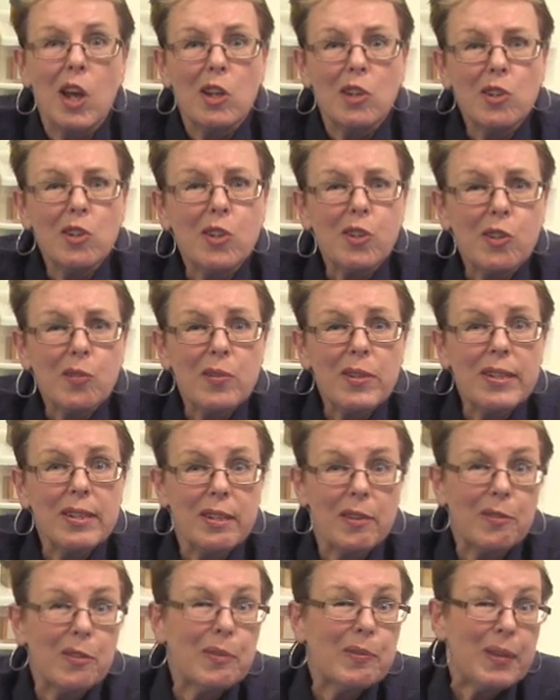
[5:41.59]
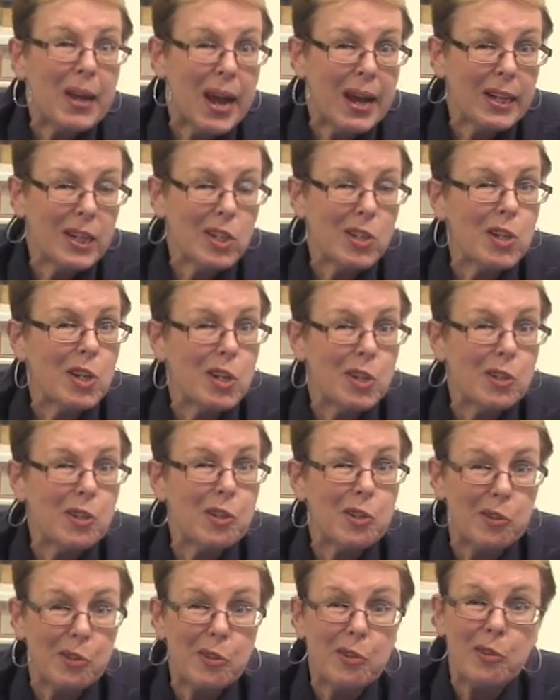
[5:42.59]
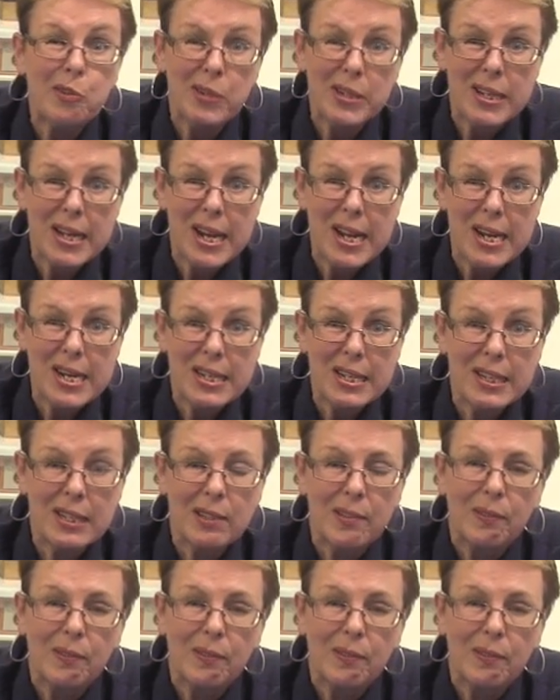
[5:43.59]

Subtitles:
You should receive your package in 2 to 3 days.